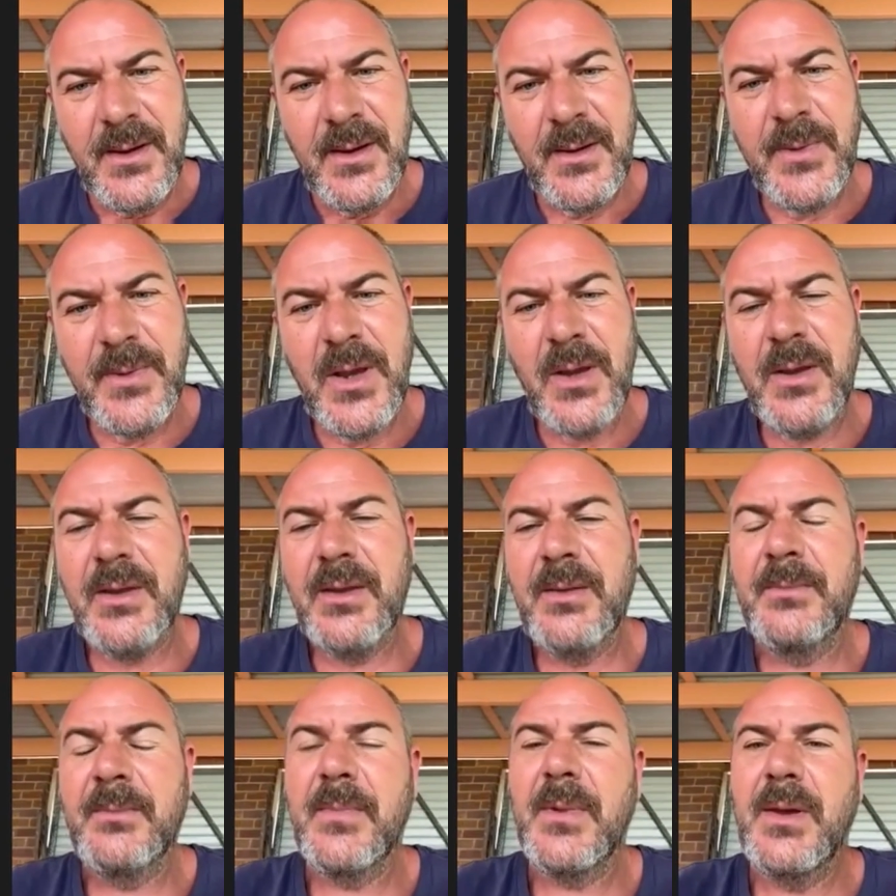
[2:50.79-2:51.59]
I'm
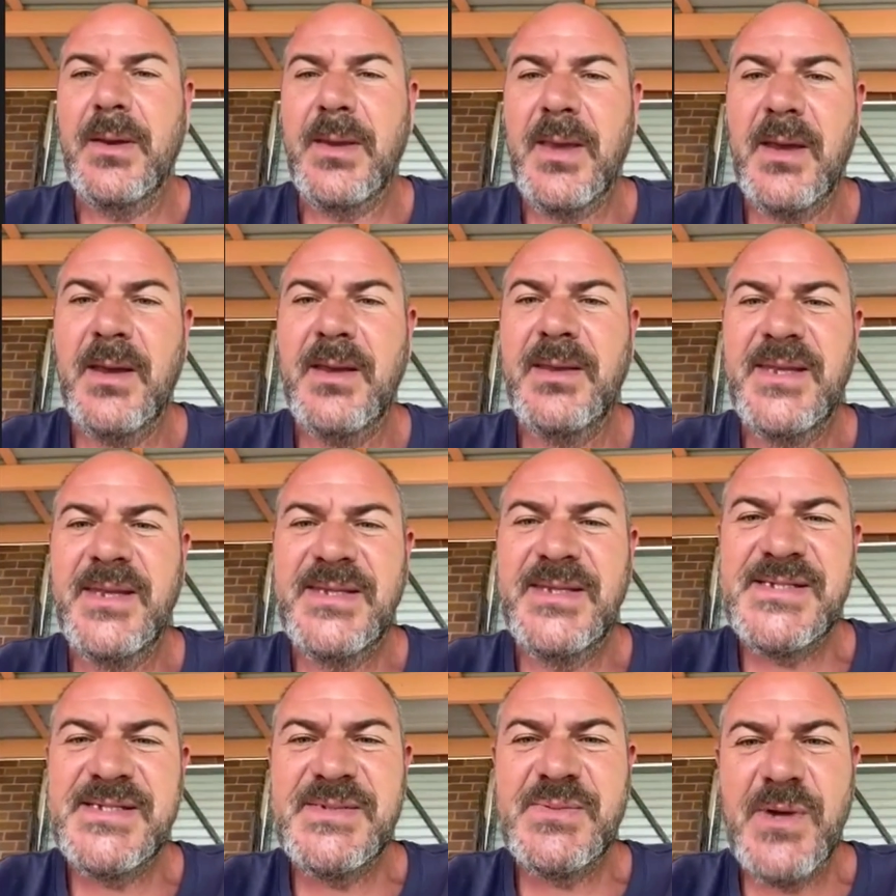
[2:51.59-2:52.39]
going, okay,
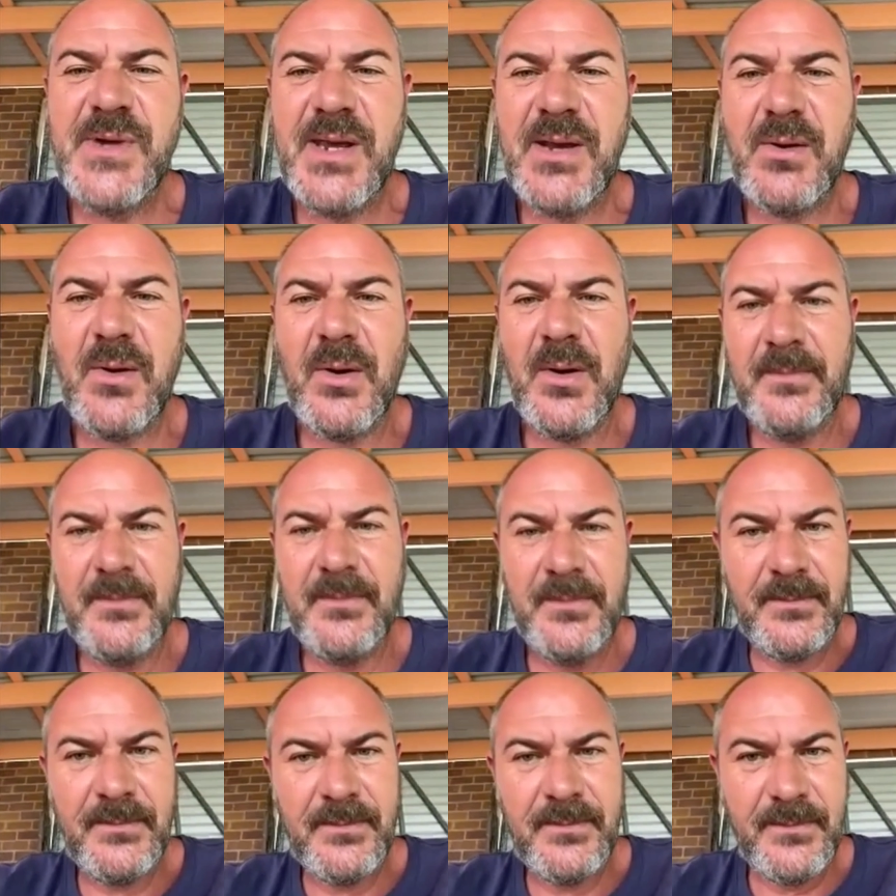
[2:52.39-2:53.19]
this is where
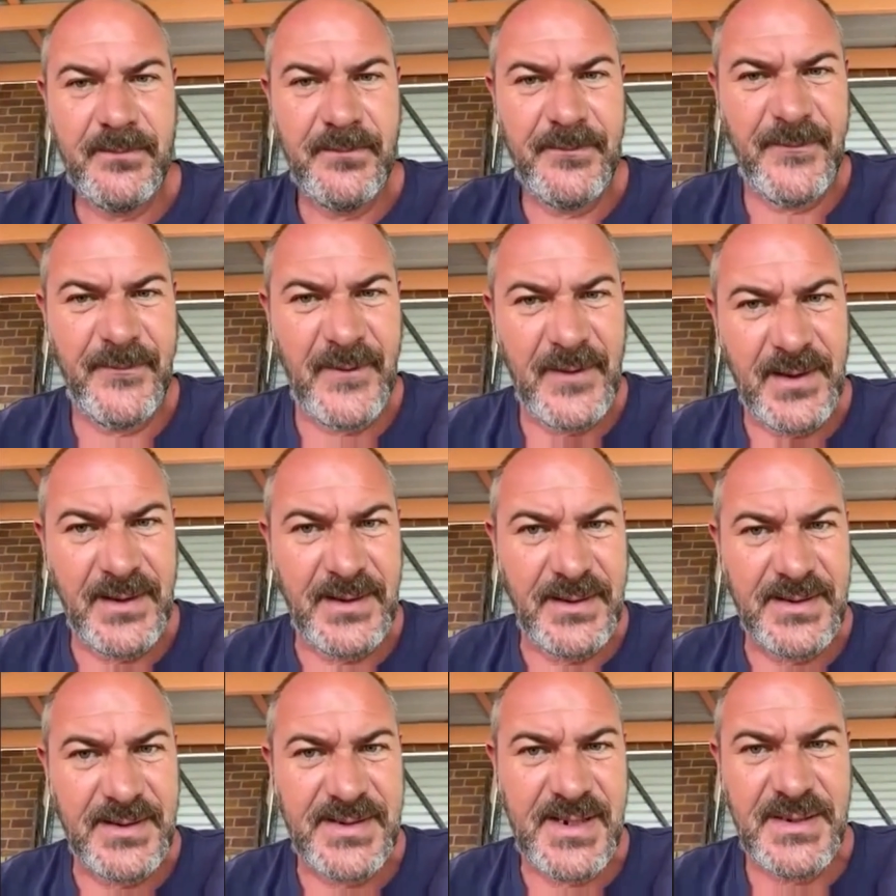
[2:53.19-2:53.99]
I'm
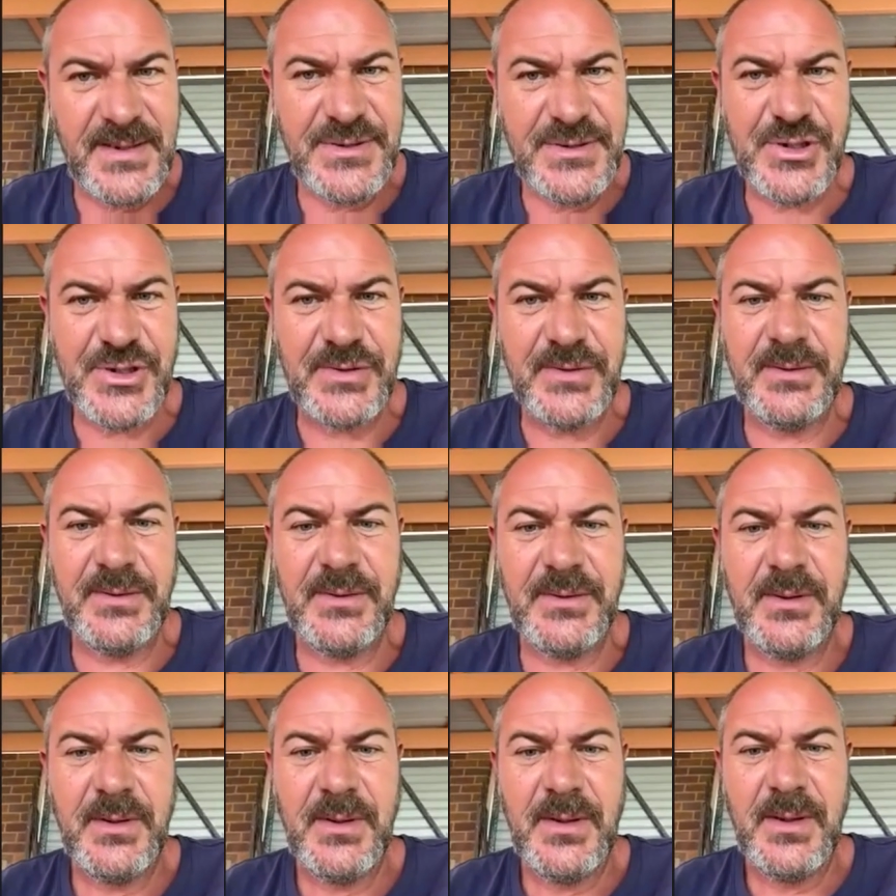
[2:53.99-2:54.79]
feeling the tension.
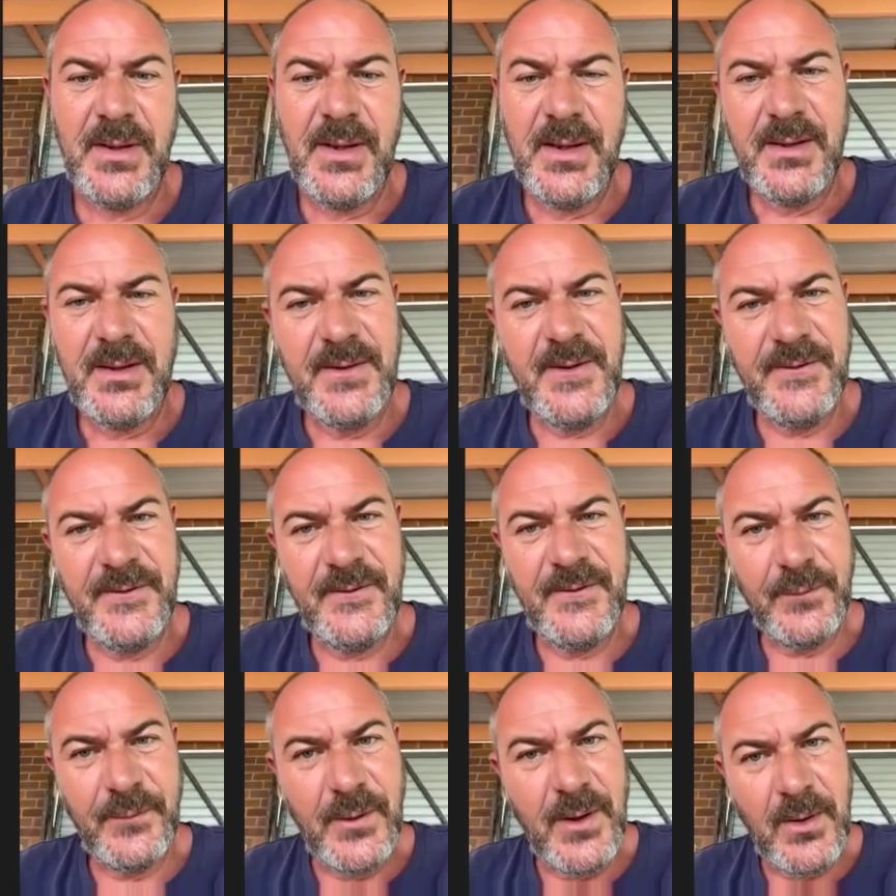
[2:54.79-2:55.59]
This
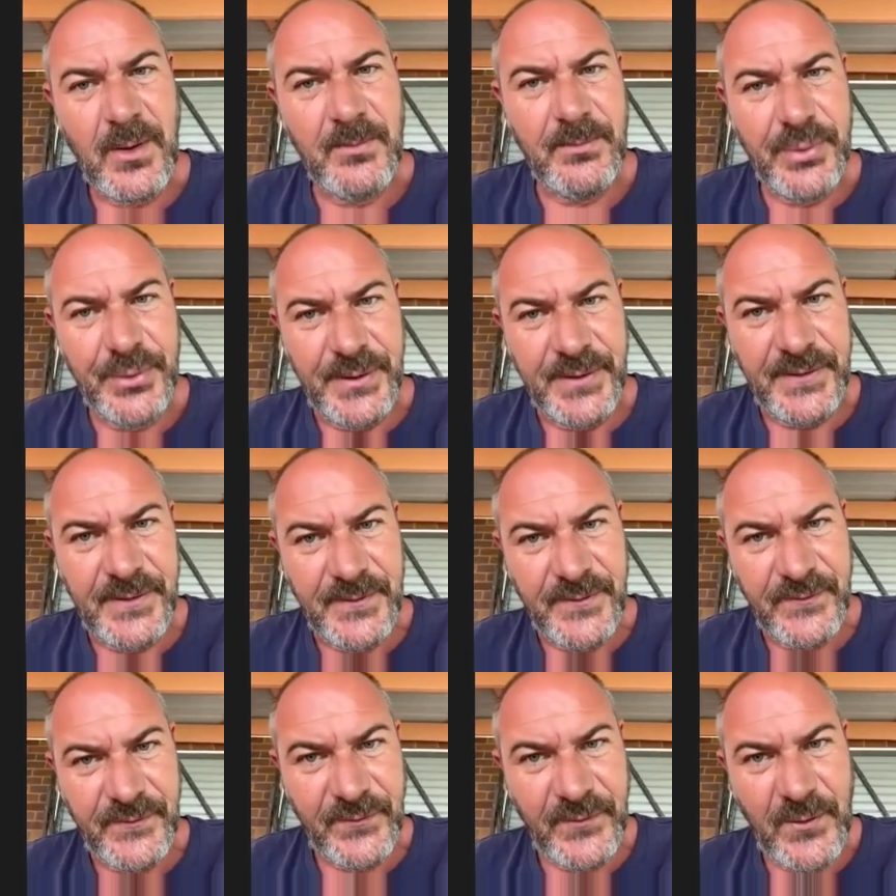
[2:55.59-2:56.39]
is where I'm putting the
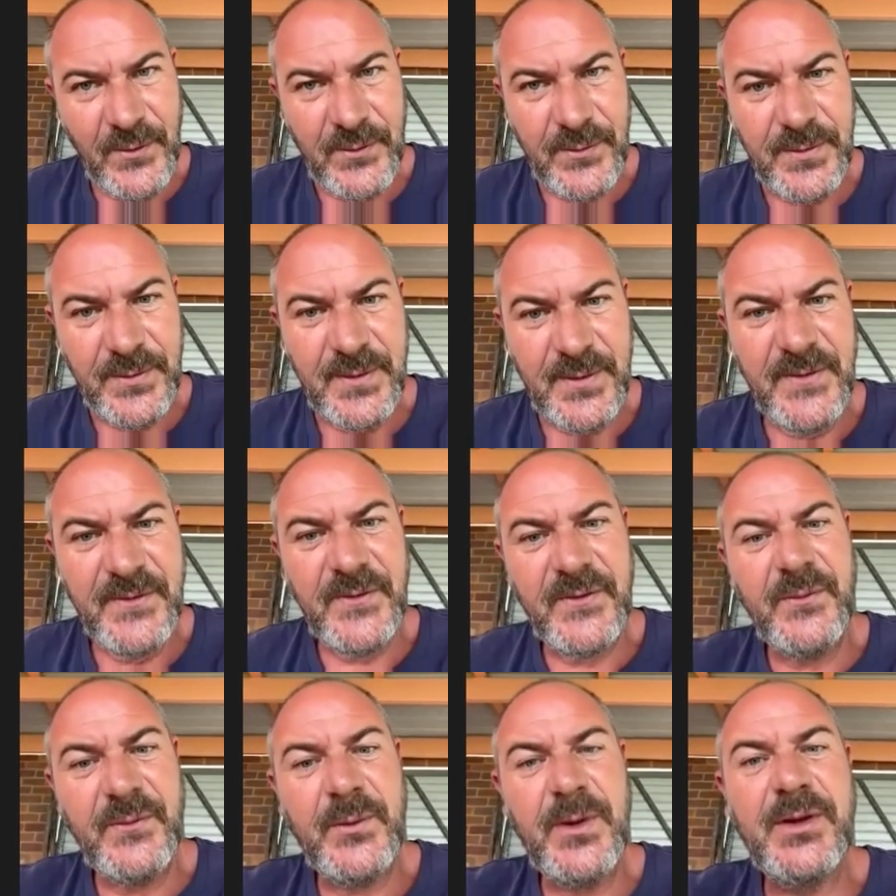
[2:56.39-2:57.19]
stone.
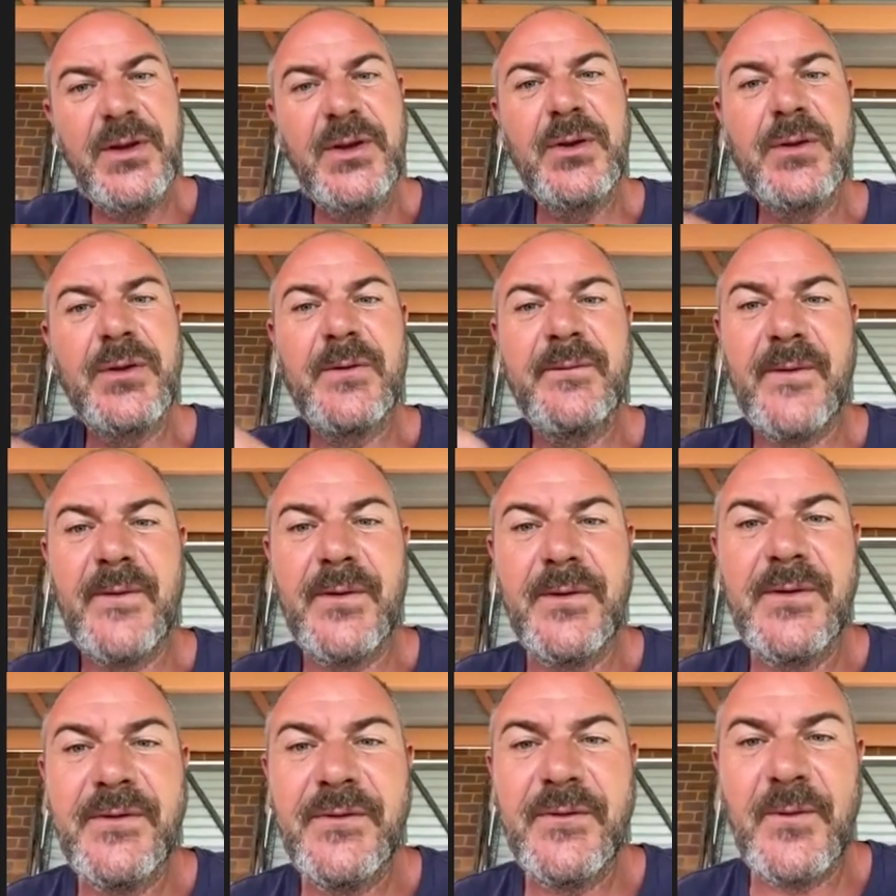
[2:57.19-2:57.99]
This is where you've got to
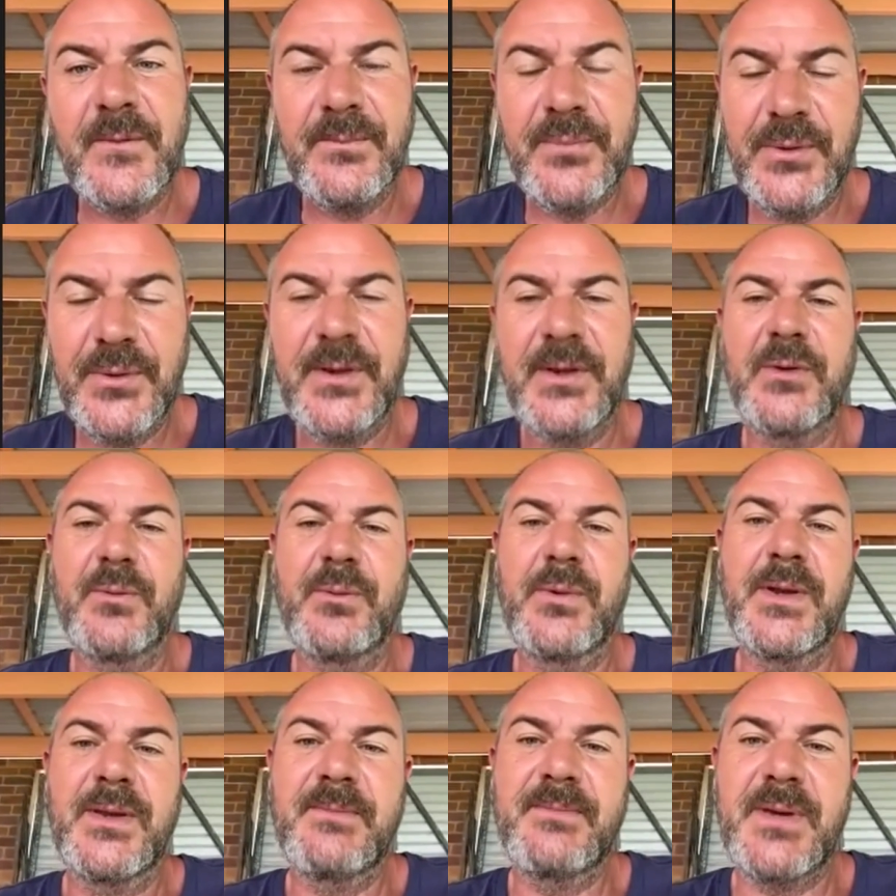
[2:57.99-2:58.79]
focus on putting the
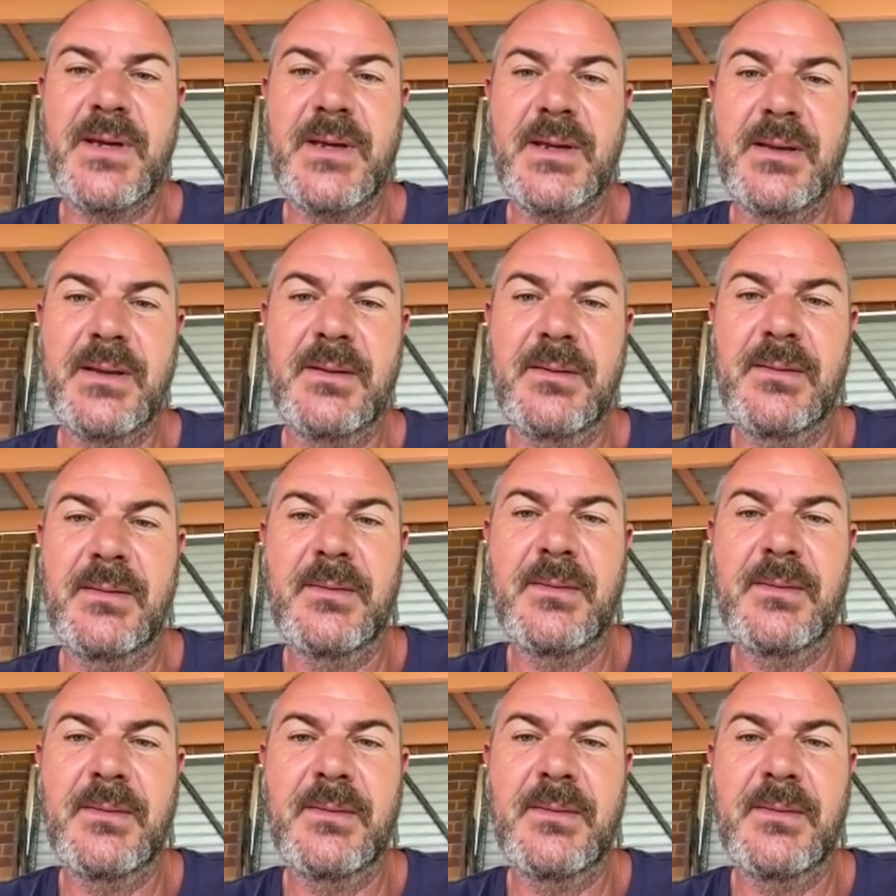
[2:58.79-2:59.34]
weight back.